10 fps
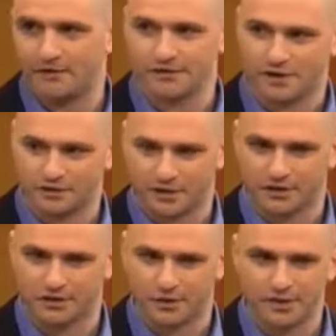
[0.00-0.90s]
Being in love is
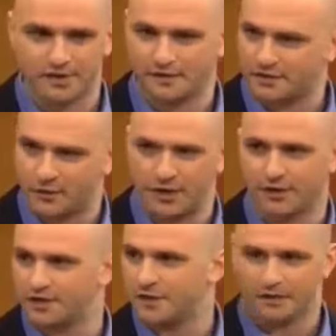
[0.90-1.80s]
largely a choice, and
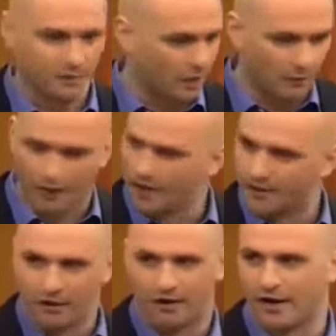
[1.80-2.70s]
this way you can just, like, you know,
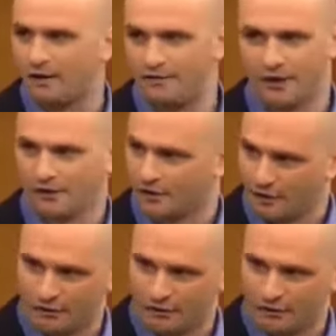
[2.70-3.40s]
lay your heart out there.